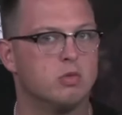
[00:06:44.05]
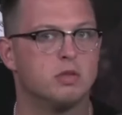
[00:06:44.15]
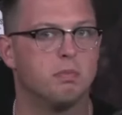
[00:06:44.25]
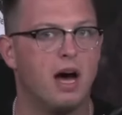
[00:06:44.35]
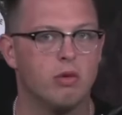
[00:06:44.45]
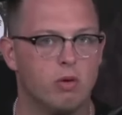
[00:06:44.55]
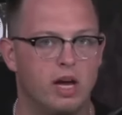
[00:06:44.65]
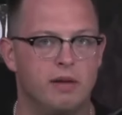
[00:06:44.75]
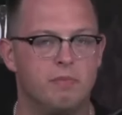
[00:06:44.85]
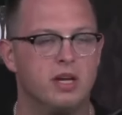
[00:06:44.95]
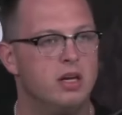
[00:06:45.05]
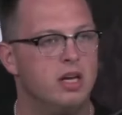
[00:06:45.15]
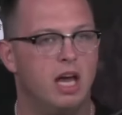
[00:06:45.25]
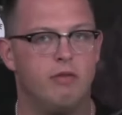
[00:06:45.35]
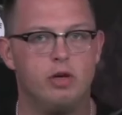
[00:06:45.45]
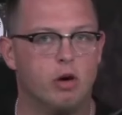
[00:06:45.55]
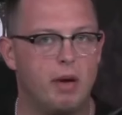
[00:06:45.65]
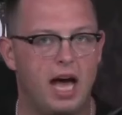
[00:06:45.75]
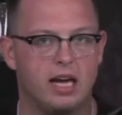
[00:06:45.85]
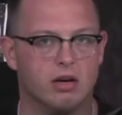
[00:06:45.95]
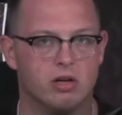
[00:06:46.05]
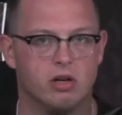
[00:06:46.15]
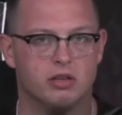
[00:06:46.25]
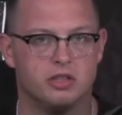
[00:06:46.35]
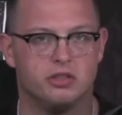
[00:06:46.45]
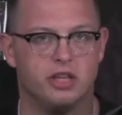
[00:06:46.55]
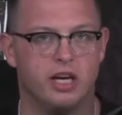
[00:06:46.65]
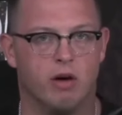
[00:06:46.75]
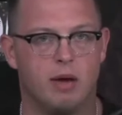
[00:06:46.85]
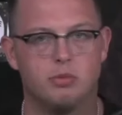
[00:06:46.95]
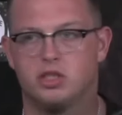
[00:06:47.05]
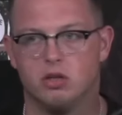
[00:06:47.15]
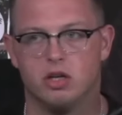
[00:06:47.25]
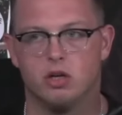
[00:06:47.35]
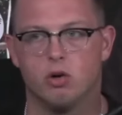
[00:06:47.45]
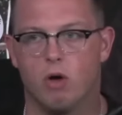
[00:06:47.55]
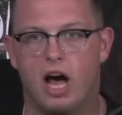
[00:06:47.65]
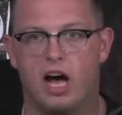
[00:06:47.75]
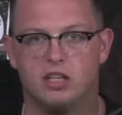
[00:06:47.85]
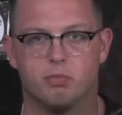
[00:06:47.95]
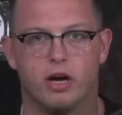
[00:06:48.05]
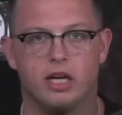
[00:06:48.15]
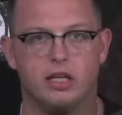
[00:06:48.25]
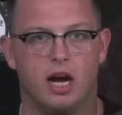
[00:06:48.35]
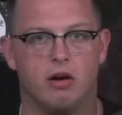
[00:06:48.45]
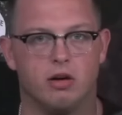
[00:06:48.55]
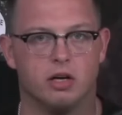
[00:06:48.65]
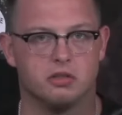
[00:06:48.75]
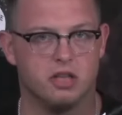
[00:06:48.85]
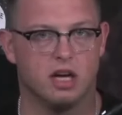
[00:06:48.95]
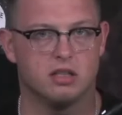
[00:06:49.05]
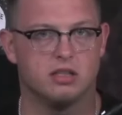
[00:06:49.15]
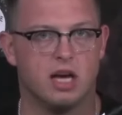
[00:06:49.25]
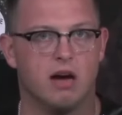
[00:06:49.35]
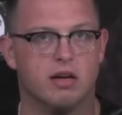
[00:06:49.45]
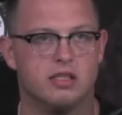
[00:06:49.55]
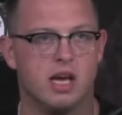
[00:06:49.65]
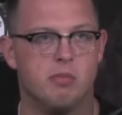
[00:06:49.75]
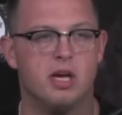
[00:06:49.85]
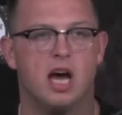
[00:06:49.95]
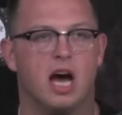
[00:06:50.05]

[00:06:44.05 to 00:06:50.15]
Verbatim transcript: Which, right. by the way, if you go back and look on this channel, I'm still in a garage breaking down Gunner Stockton's highlight tape.